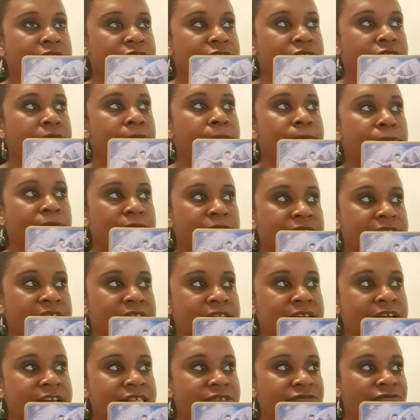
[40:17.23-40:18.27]
somebody
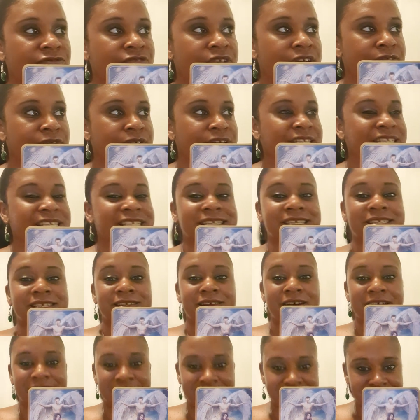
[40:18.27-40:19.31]
that's very
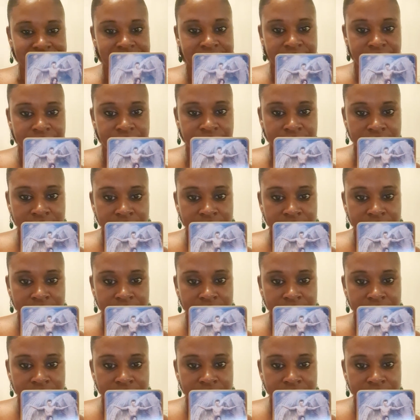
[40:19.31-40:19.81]
decisive.